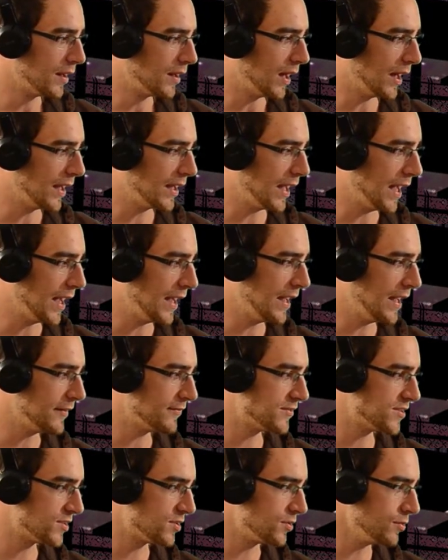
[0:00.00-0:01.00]
I have
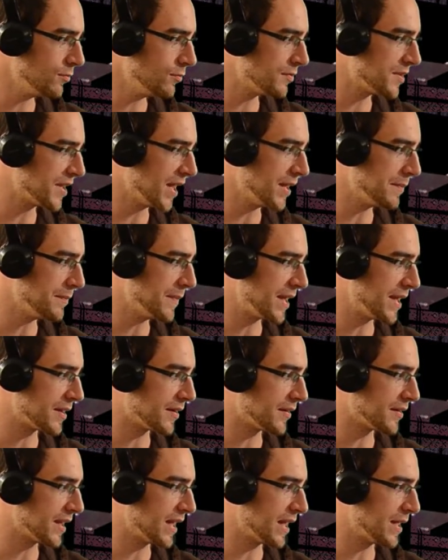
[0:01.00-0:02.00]
2 Game
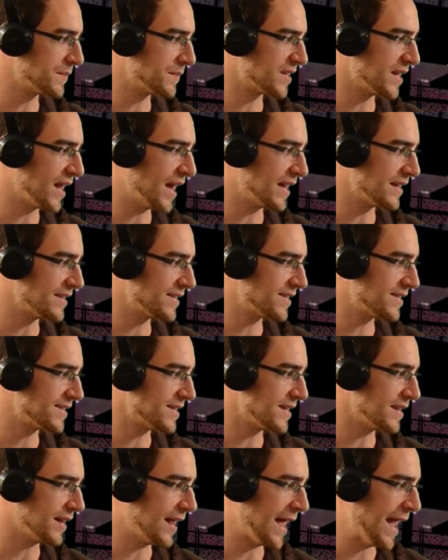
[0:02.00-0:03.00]
Maker games that I
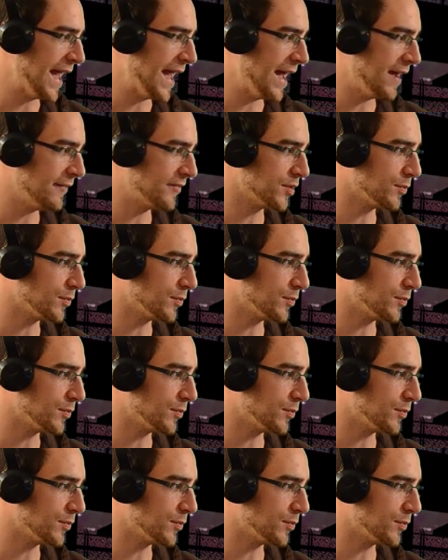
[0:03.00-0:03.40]
still have.